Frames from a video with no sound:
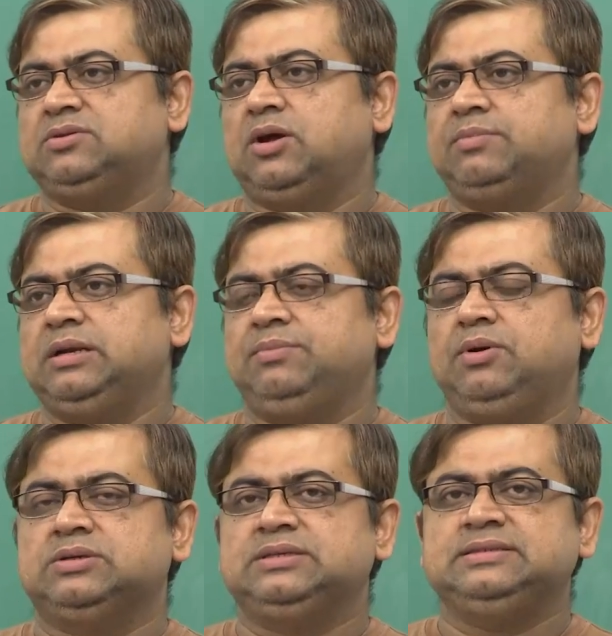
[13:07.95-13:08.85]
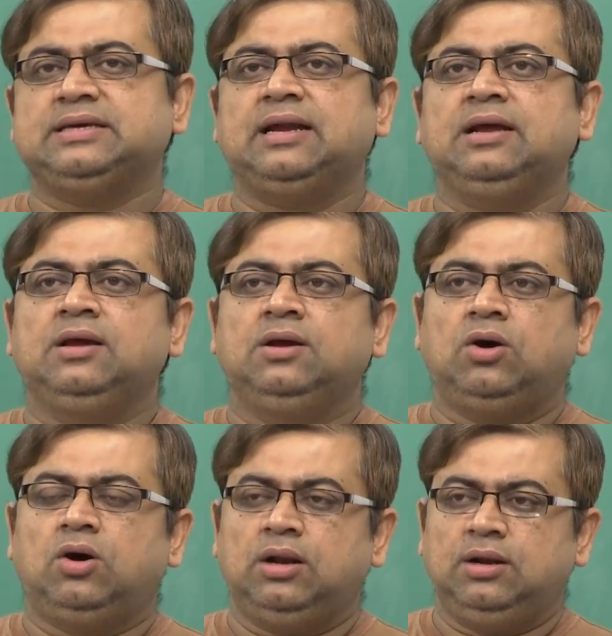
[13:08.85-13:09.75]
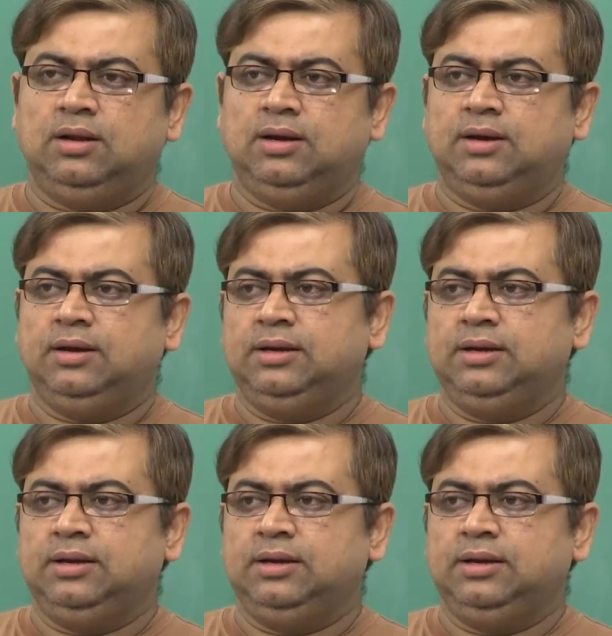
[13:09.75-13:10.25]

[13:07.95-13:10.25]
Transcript: normally because these are all uh,